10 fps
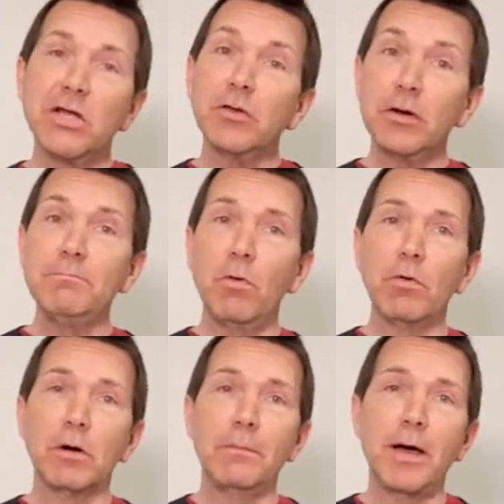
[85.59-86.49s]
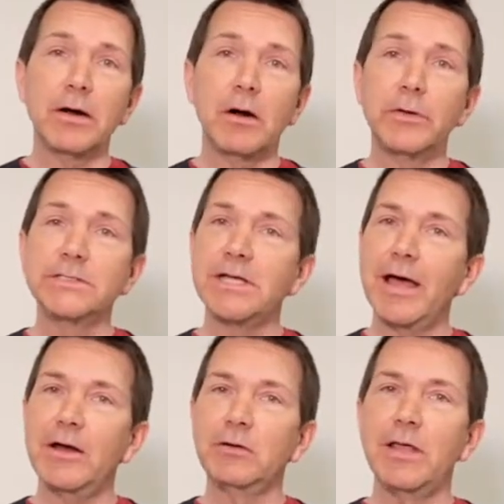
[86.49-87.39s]
to learn more about our
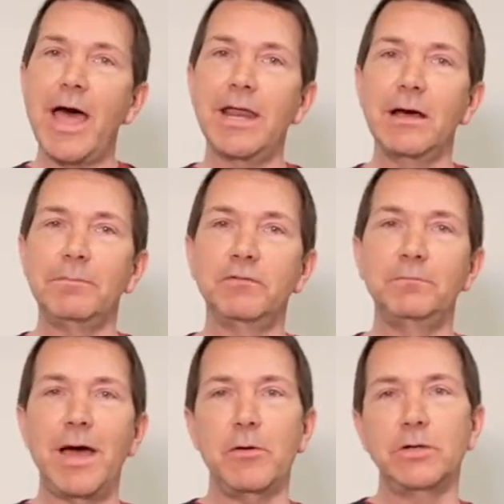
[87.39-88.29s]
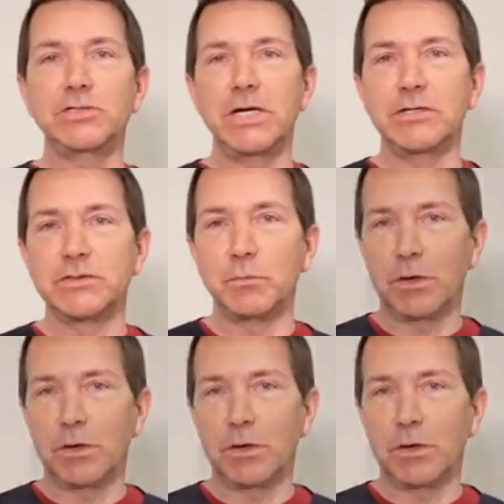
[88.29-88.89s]
entire lineup of power chairs and